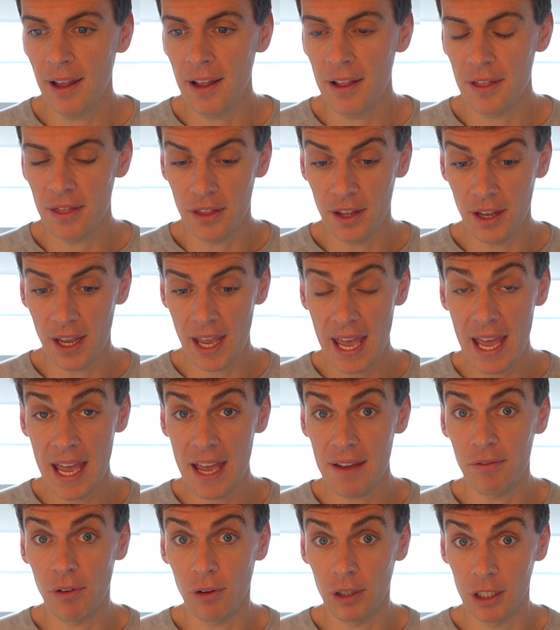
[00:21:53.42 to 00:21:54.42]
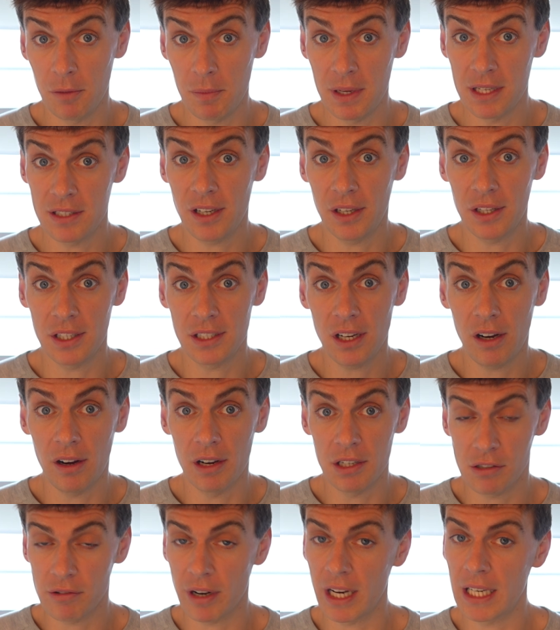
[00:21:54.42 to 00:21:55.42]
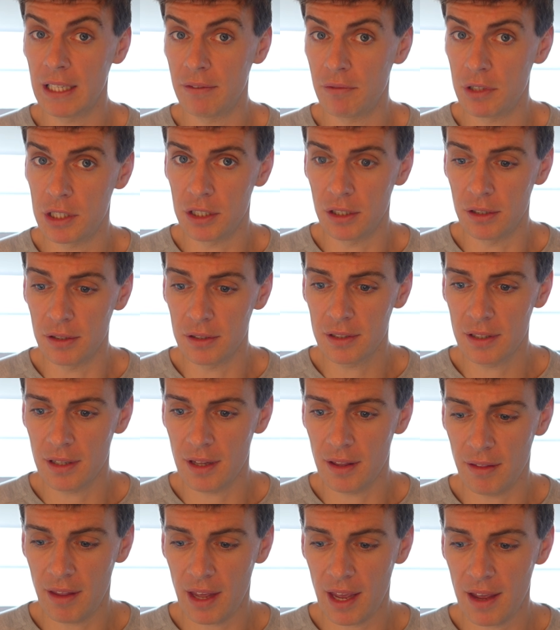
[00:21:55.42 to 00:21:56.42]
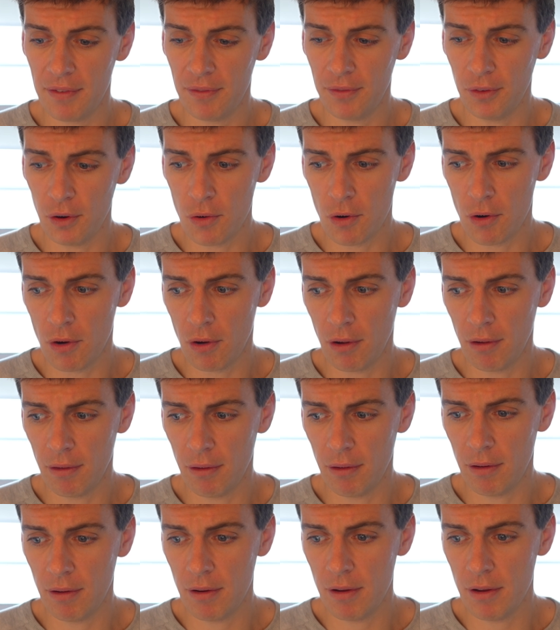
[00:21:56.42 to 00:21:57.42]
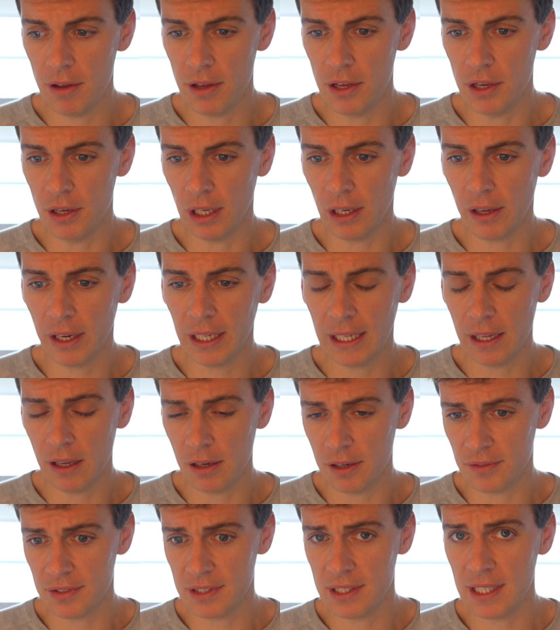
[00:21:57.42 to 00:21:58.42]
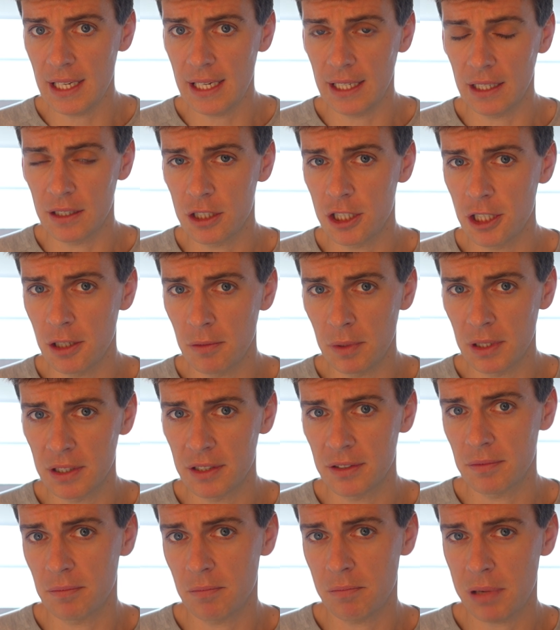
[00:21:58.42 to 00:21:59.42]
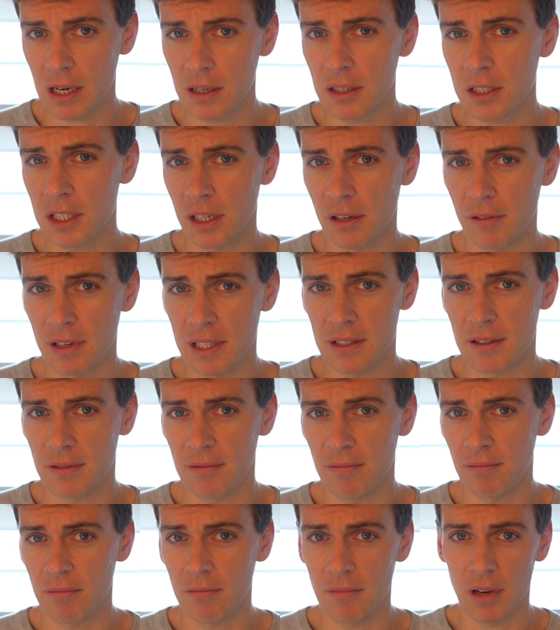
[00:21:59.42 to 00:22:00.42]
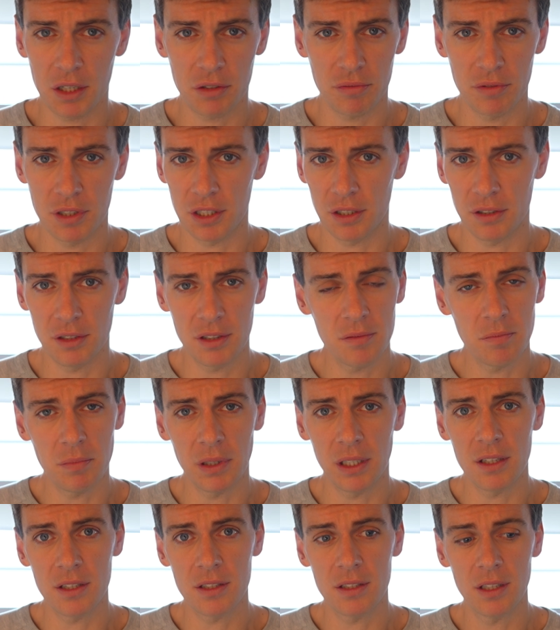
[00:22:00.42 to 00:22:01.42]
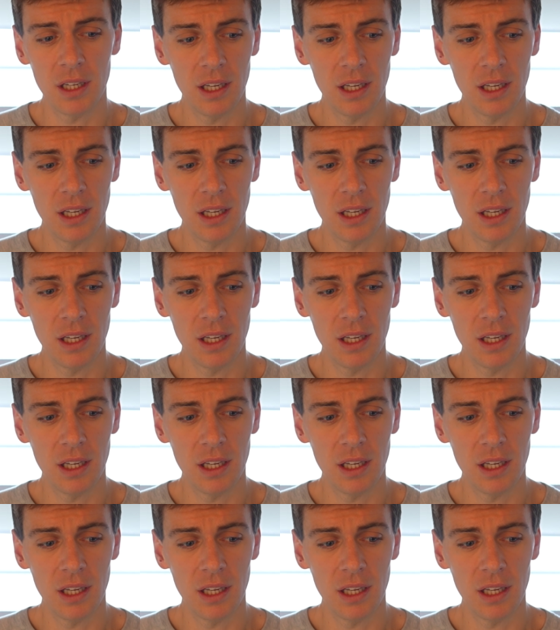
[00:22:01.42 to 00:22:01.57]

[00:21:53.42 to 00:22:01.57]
the air volume inside the tyre is greatly reduced. Therefore, your likelihood of sealing a tubeless puncture is much reduced, because